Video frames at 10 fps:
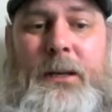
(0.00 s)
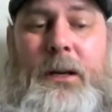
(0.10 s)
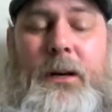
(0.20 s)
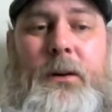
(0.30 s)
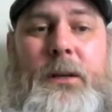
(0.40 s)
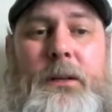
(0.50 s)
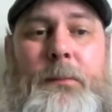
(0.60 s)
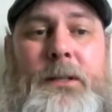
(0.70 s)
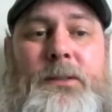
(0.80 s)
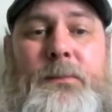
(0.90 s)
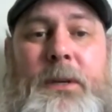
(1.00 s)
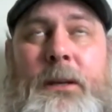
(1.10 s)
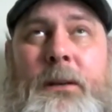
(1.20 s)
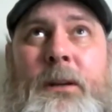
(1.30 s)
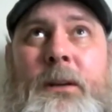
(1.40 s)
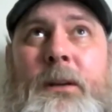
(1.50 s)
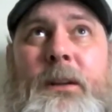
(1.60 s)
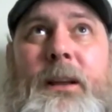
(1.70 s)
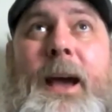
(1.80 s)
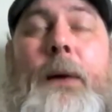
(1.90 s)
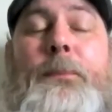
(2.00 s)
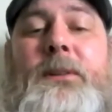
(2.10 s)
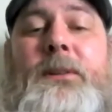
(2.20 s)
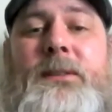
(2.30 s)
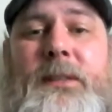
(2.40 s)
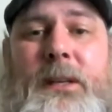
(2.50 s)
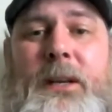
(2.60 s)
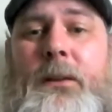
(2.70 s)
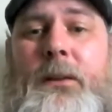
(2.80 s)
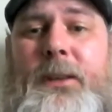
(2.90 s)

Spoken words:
you know, it makes me happy to see